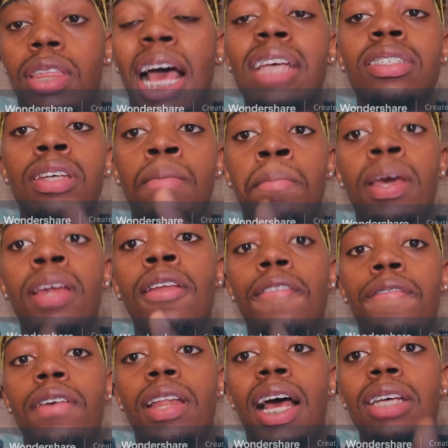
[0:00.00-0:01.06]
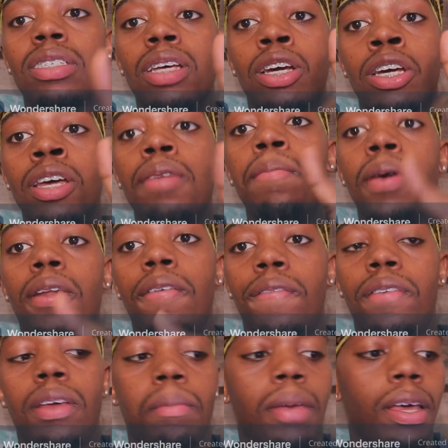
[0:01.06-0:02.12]
That's a benefit. That's a good
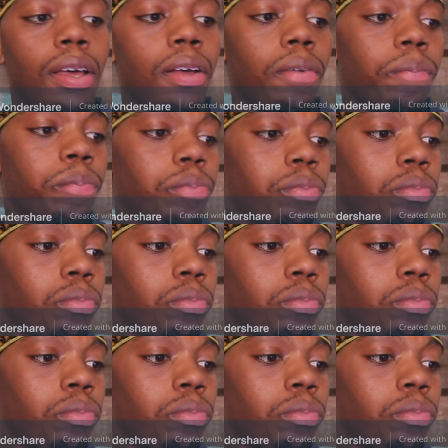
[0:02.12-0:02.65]
benefit, man.